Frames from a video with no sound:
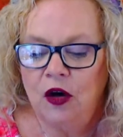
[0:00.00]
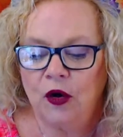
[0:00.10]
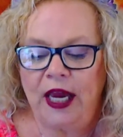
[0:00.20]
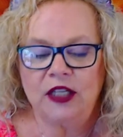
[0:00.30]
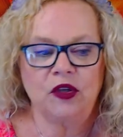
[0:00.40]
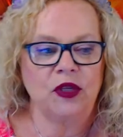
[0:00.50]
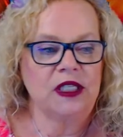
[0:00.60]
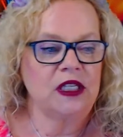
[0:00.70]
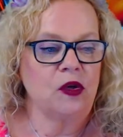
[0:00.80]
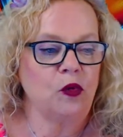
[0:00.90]
Okay, so
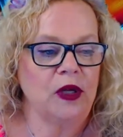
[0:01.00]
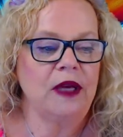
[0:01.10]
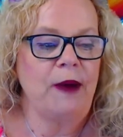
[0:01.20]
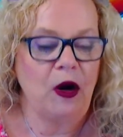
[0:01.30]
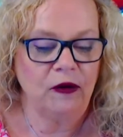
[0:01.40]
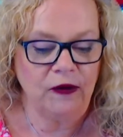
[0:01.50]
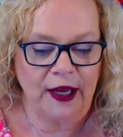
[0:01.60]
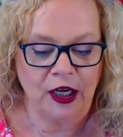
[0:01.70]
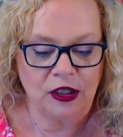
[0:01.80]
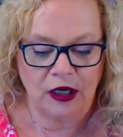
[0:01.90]
this is a really
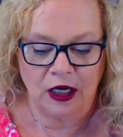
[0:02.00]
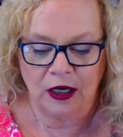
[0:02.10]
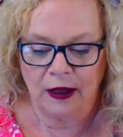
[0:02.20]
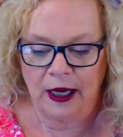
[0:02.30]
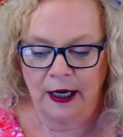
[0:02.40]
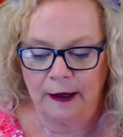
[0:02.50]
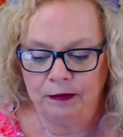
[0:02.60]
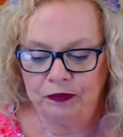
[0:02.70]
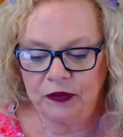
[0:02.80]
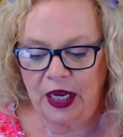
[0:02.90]
powerful uh,
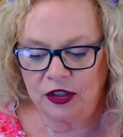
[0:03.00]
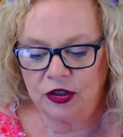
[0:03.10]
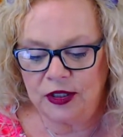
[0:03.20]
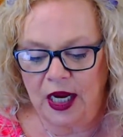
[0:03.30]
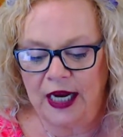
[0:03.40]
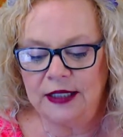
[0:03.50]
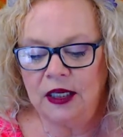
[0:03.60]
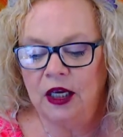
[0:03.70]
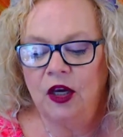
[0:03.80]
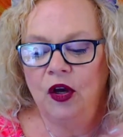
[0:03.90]
um, exercise.